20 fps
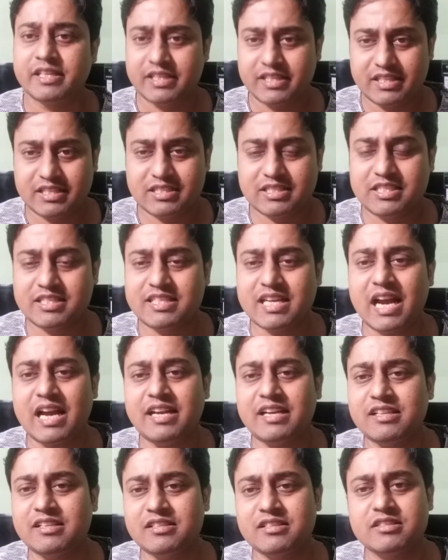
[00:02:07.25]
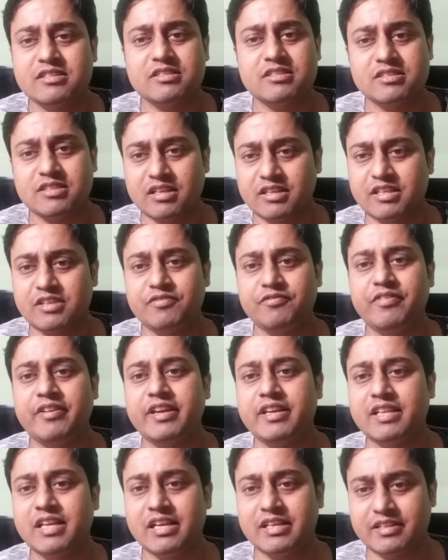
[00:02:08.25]
is designed in certain
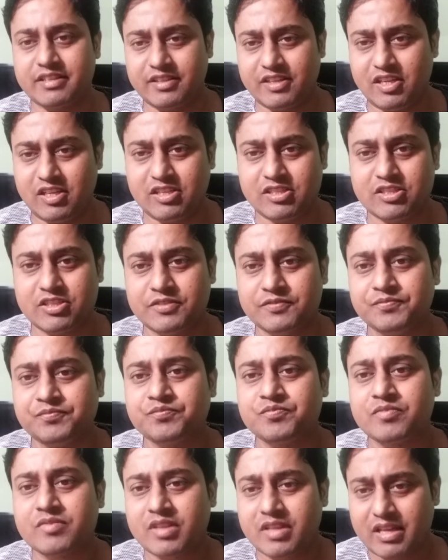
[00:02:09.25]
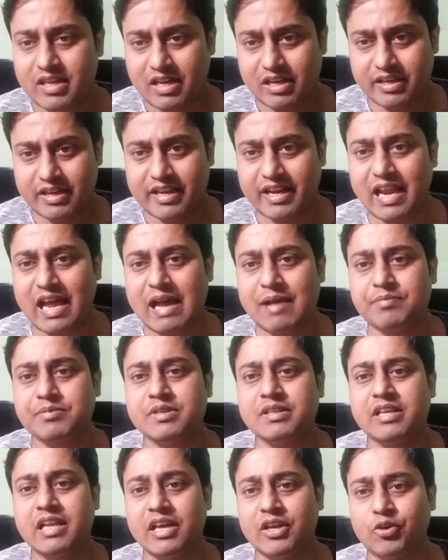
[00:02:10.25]
way that it grabs
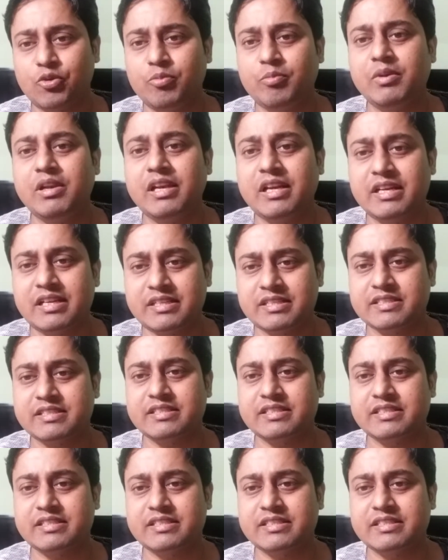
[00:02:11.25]
and accumulates